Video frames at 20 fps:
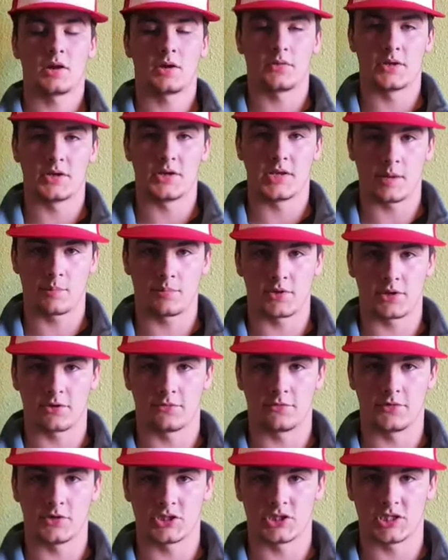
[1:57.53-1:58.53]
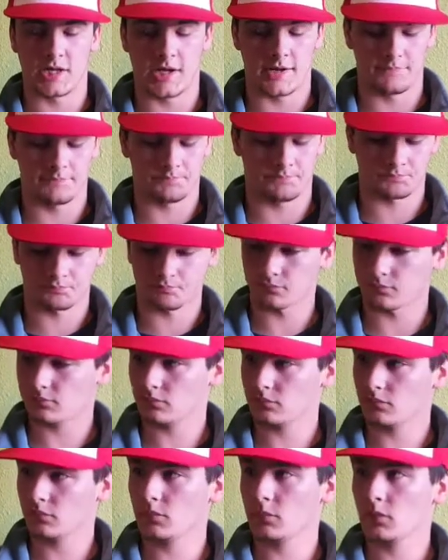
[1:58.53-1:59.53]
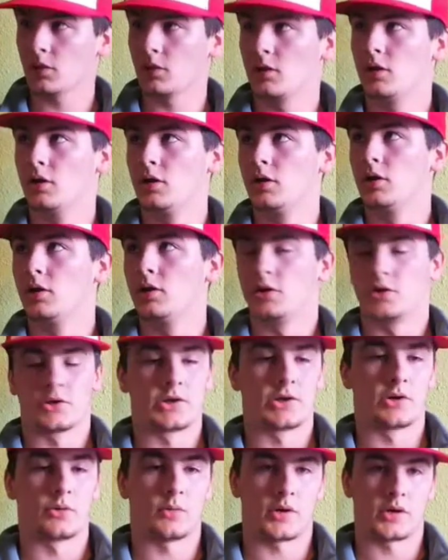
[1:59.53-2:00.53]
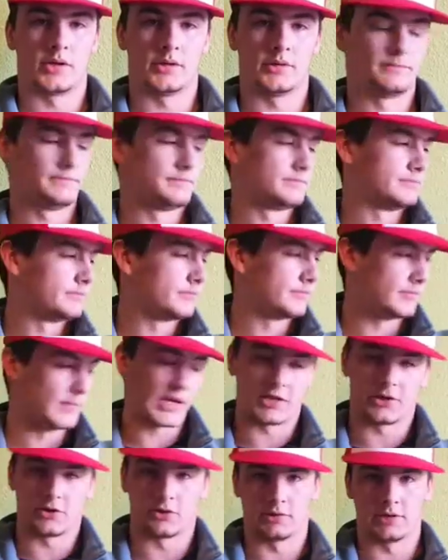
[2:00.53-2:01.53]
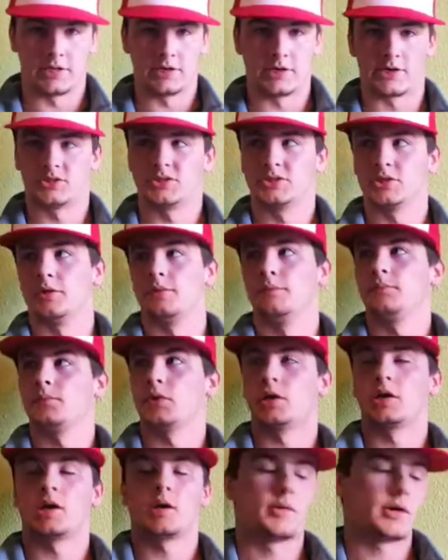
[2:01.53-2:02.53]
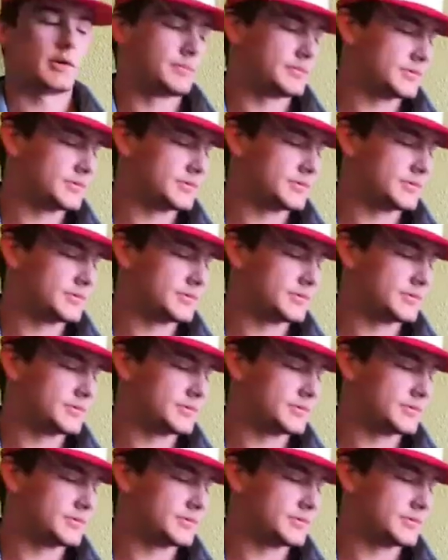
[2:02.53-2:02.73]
on the depth that you're fishing at, you're going to want to make your leader. So you come up,